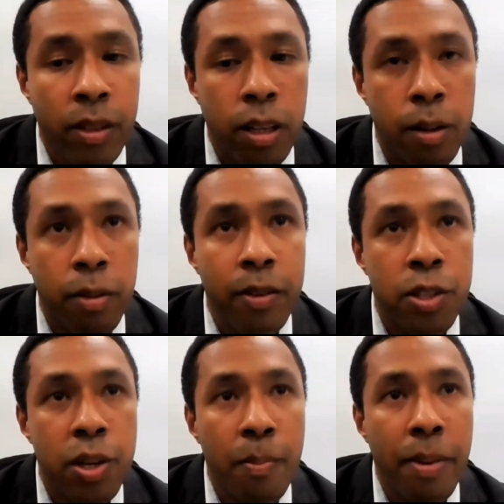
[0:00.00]
If
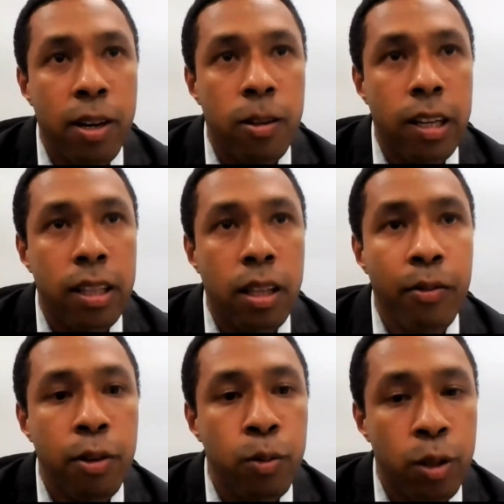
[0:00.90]
it's a panel
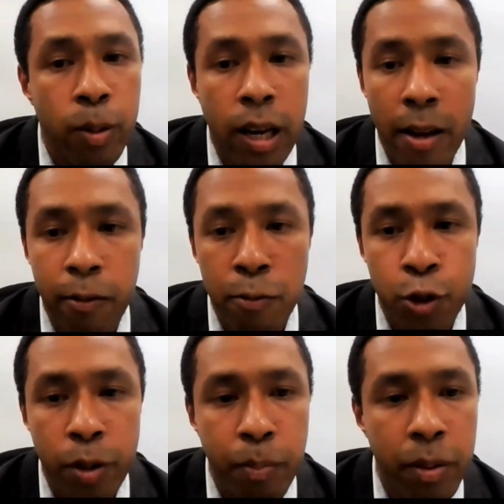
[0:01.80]
interview, you will have
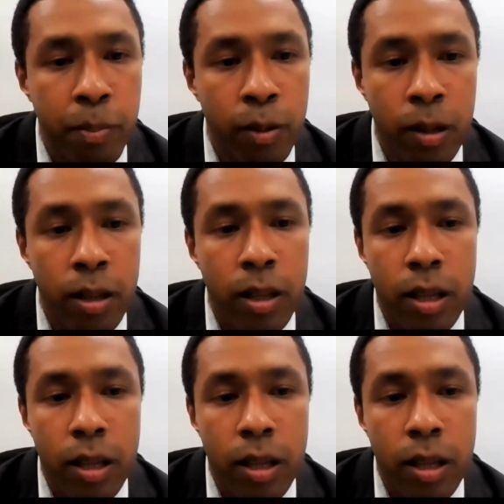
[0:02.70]
three people.